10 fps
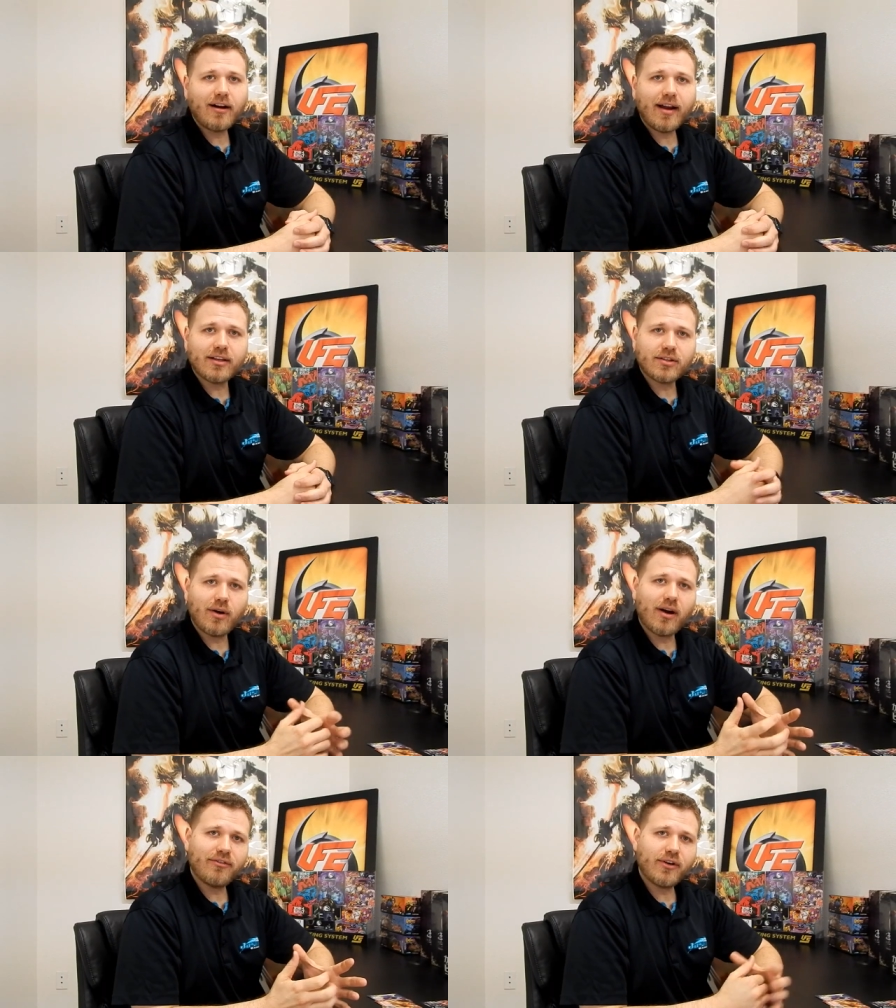All right,
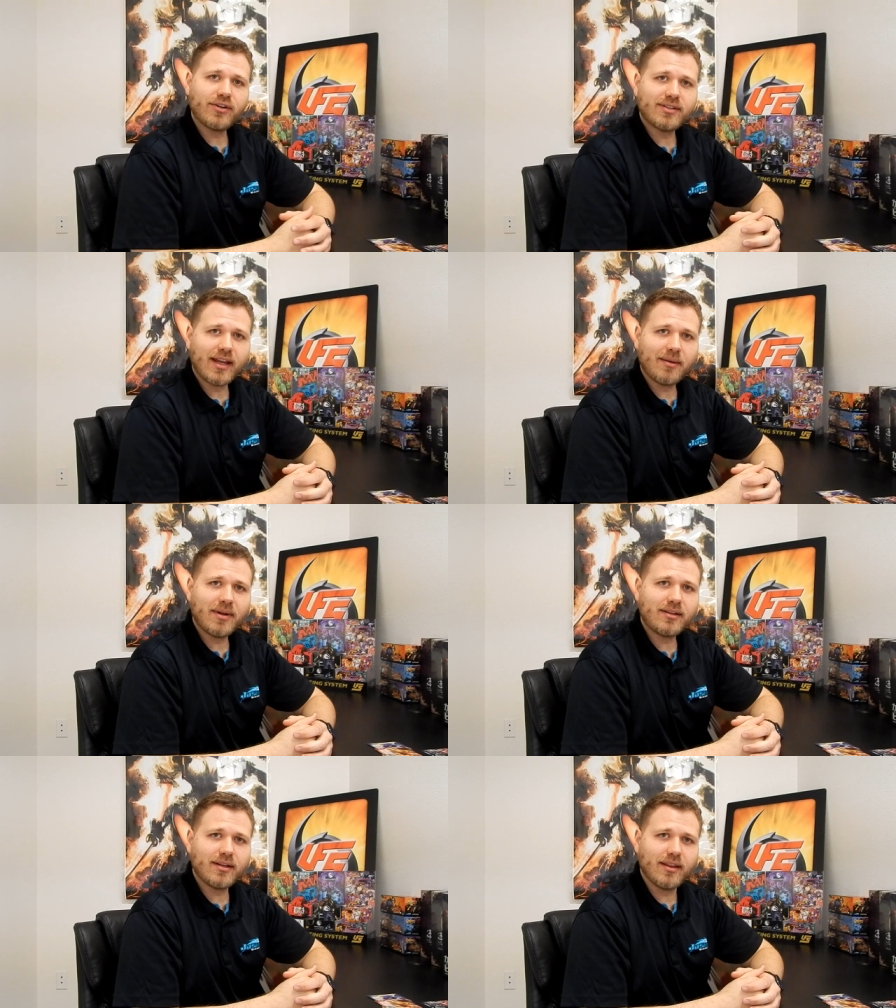so our first
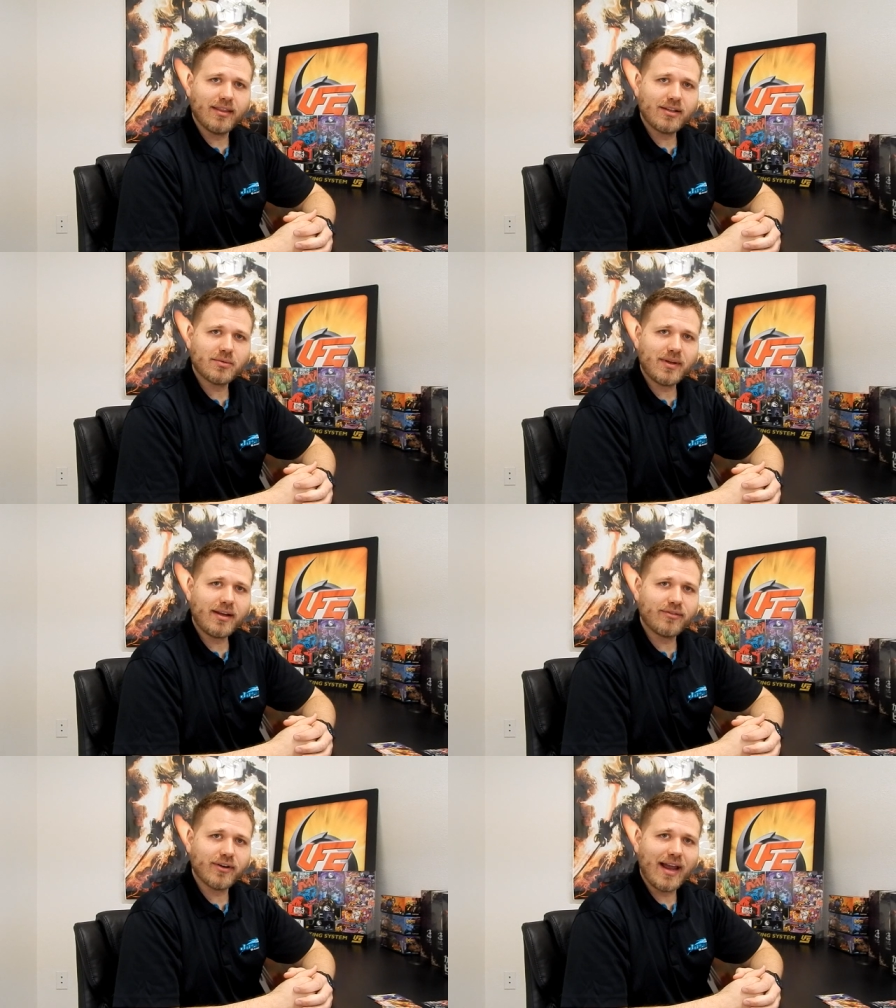segment this
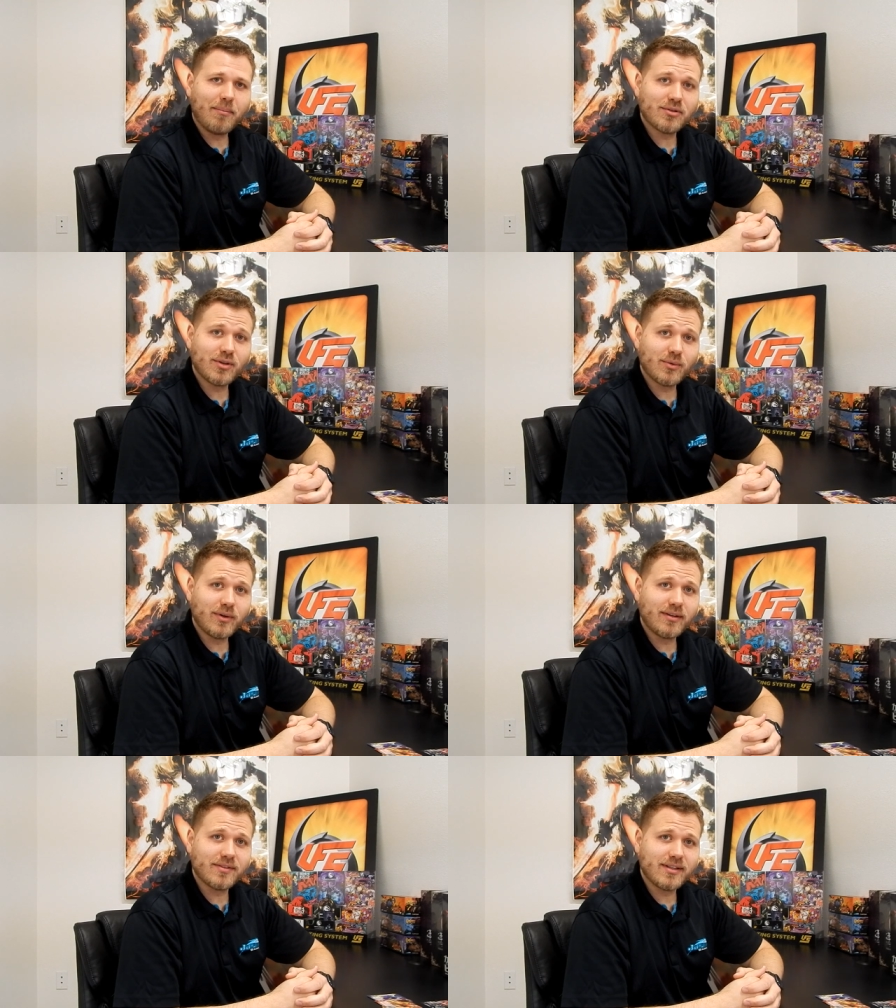week for episode
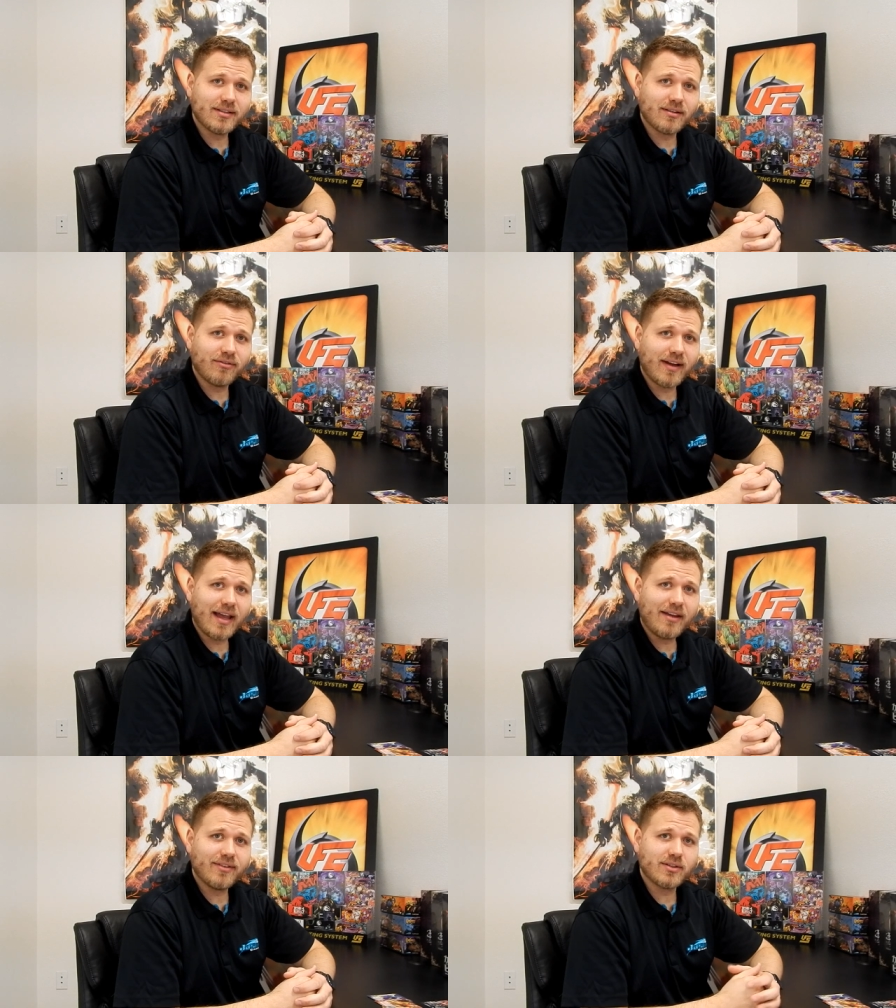one of season
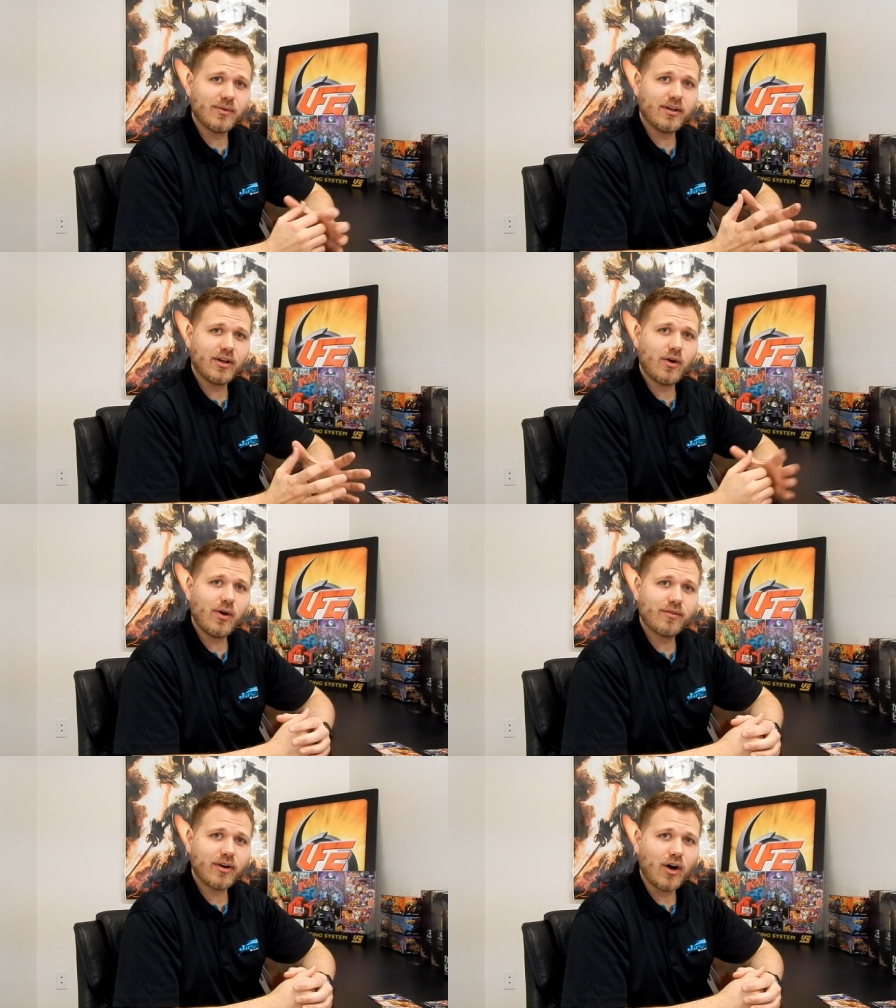five is going to go
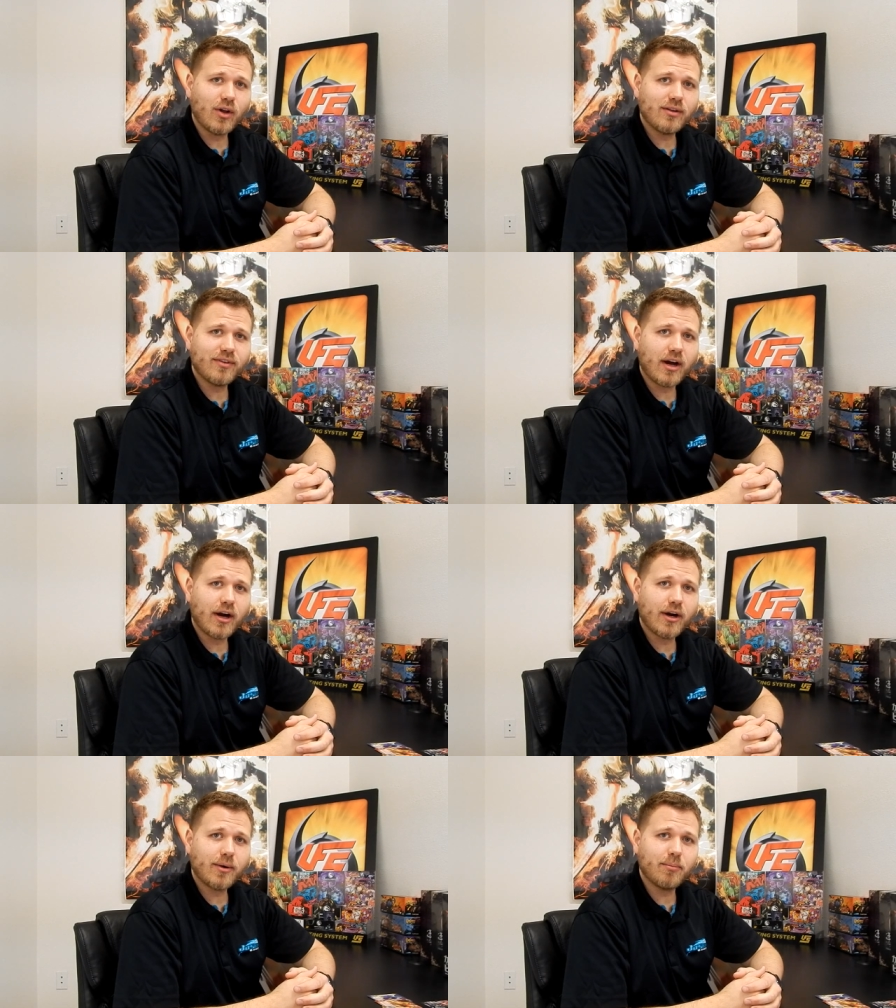over all of
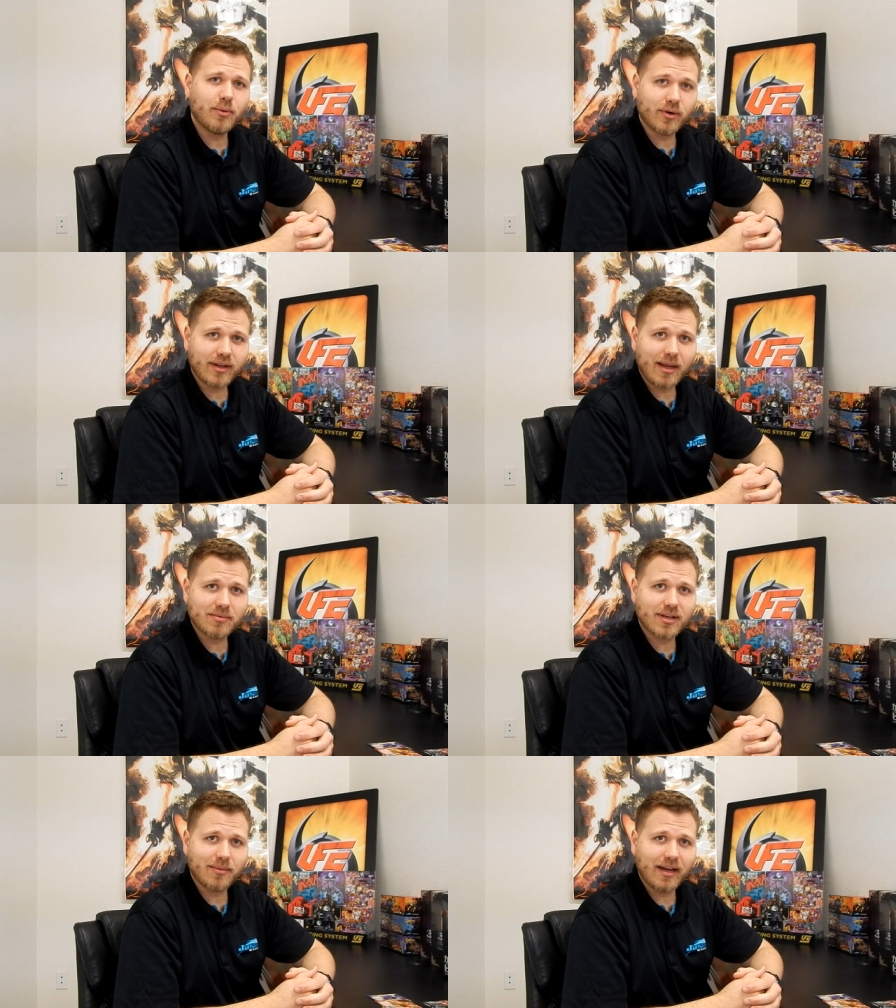our board
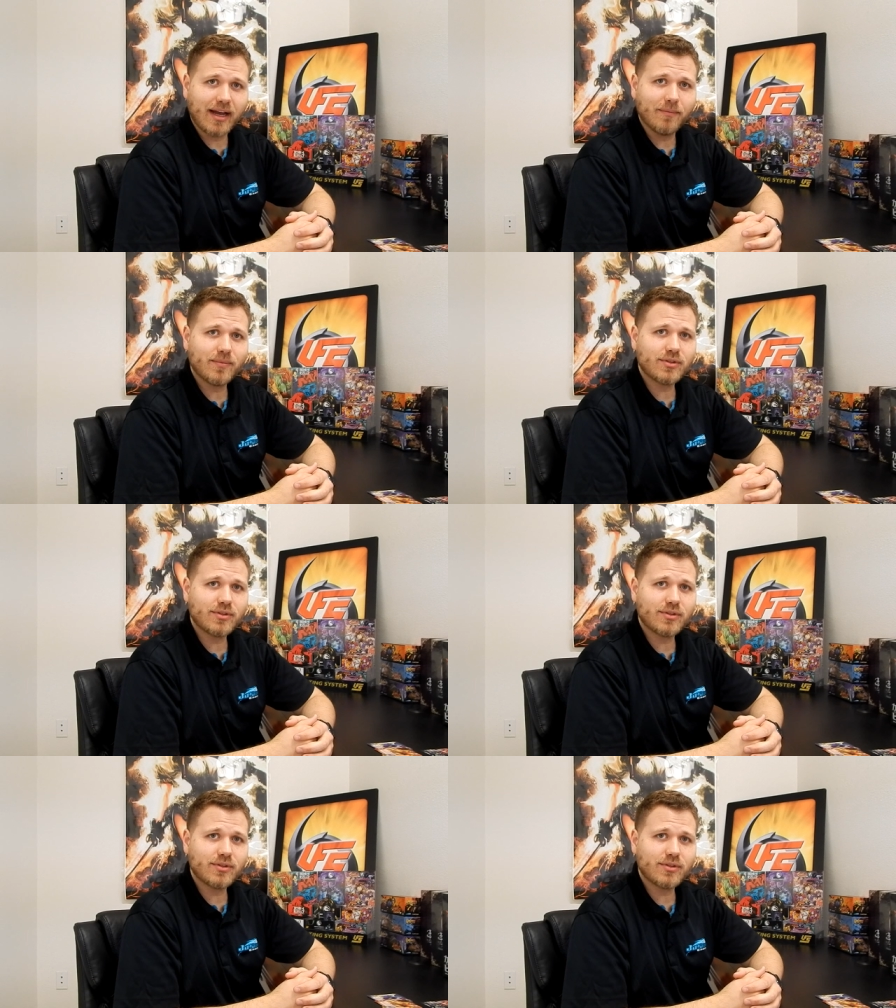games coming out.